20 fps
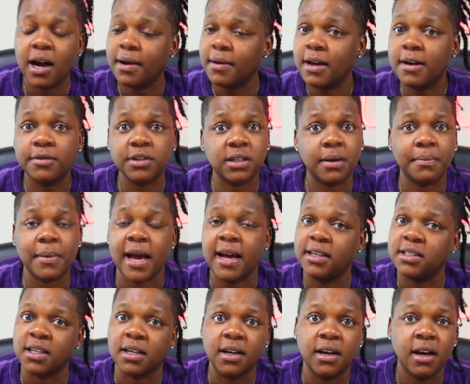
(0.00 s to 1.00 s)
it was
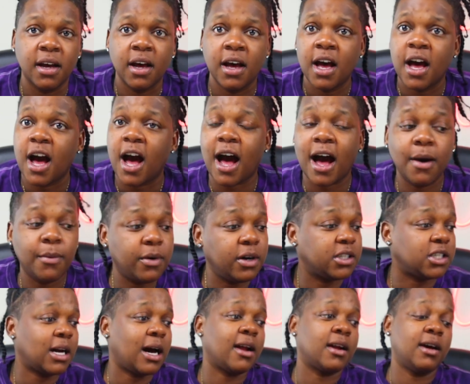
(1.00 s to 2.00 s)
amazing I
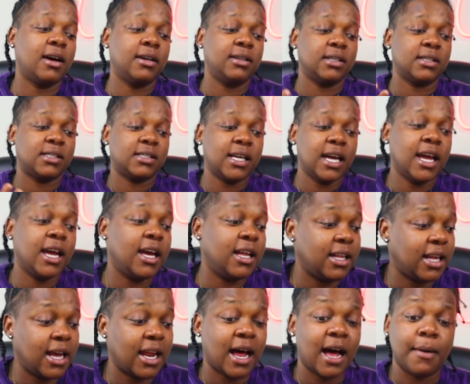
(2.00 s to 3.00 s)
want y'all to
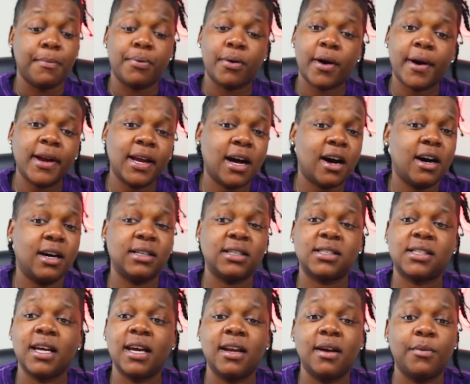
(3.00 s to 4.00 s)
understand that I pray y'all
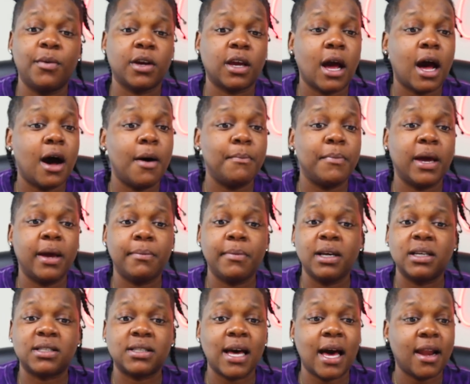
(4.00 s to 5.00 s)
understand that when y'all met
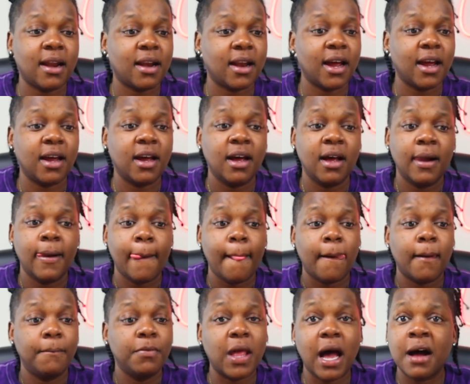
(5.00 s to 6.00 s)
me Saturday
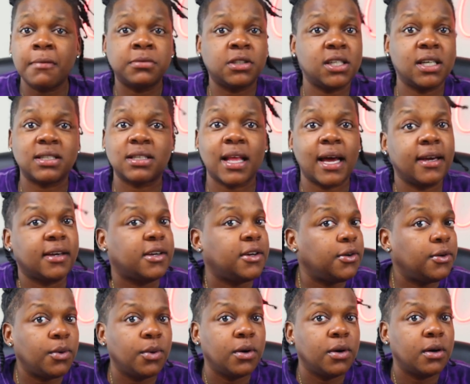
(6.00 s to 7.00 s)
I'm just like
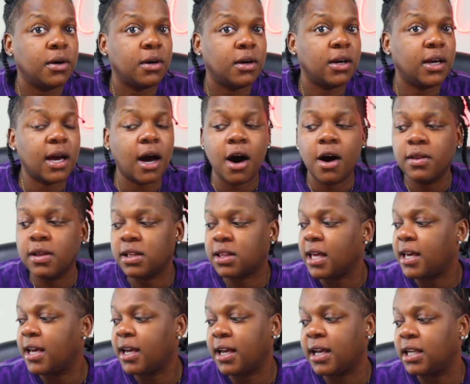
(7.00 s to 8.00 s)
you only
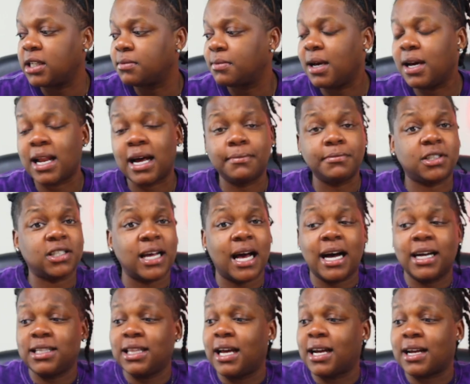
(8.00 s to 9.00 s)
thing is man I'm
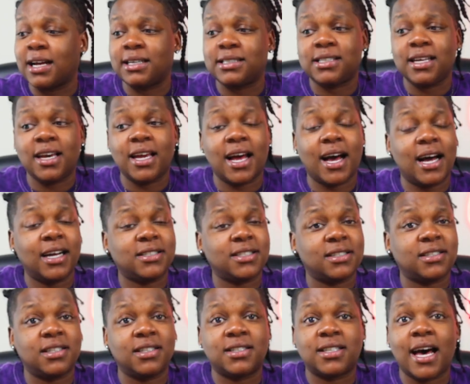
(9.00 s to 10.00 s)
I, like I said I
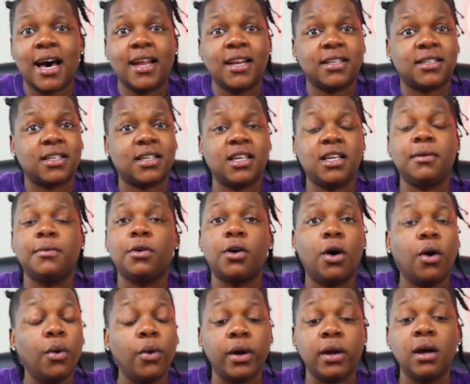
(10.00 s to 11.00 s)
just decided to keep
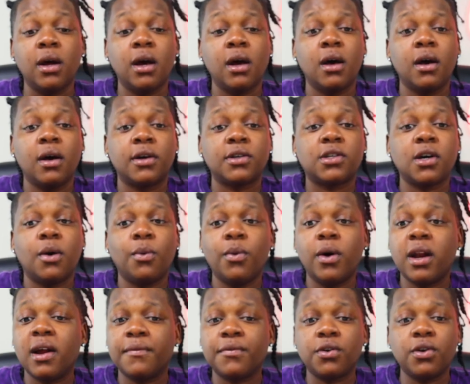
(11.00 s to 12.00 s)
going so
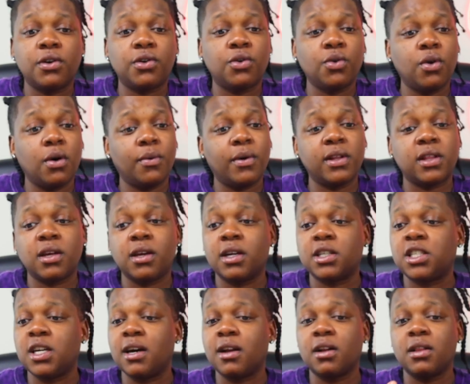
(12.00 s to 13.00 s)
whatever you're doing whether your
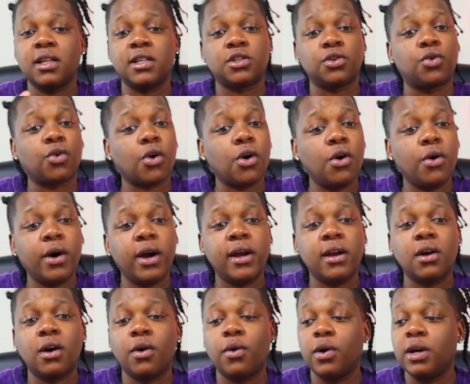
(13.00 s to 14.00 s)
channel is
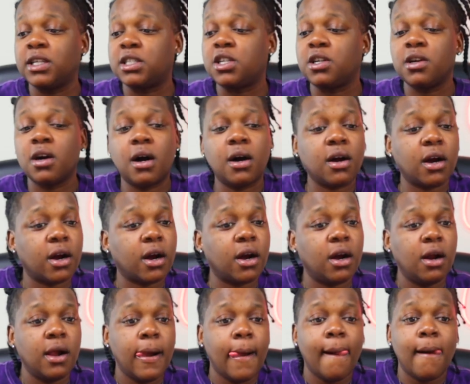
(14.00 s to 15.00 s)
growing or is
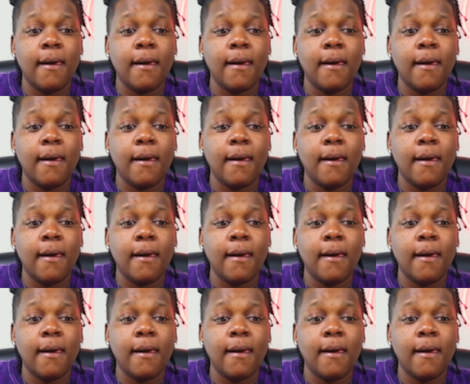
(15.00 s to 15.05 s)
younger